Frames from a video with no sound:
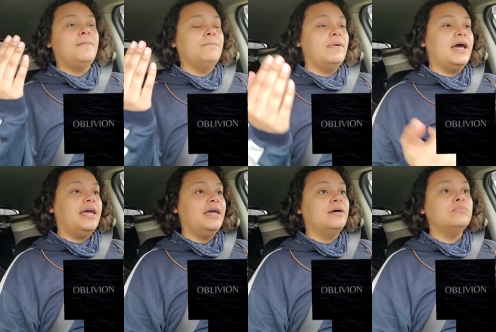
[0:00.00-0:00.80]
my
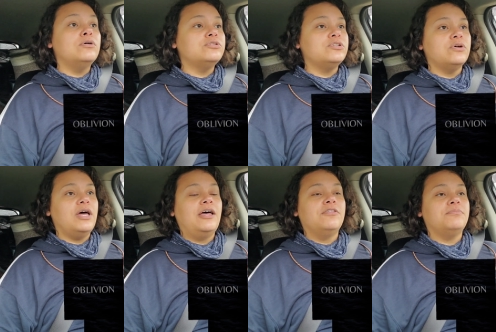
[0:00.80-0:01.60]
emotional
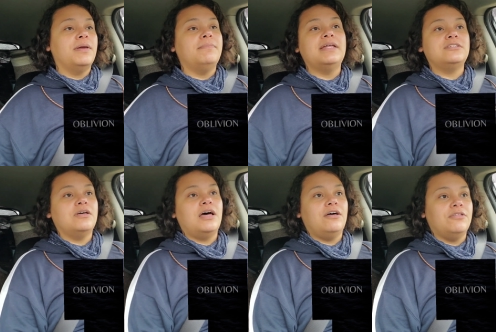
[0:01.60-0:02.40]
health, my mental
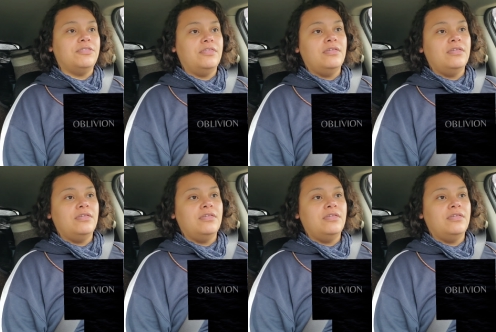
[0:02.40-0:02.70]
health